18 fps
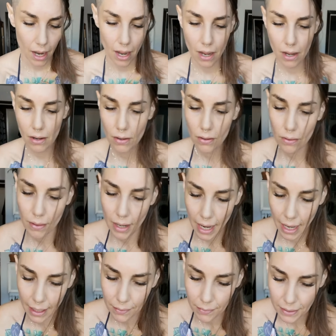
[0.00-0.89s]
Oh,
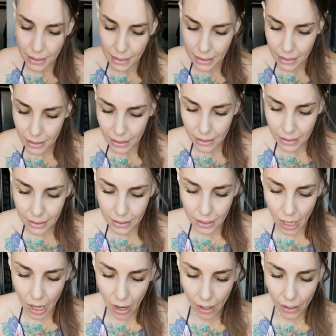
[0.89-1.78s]
I was just
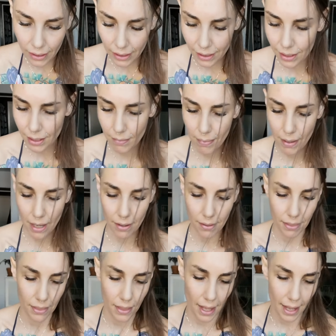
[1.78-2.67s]
talking about
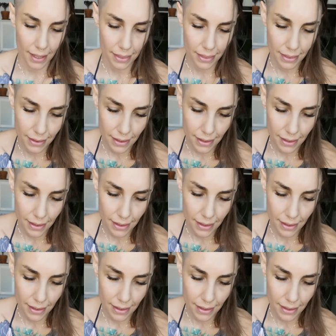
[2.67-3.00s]
that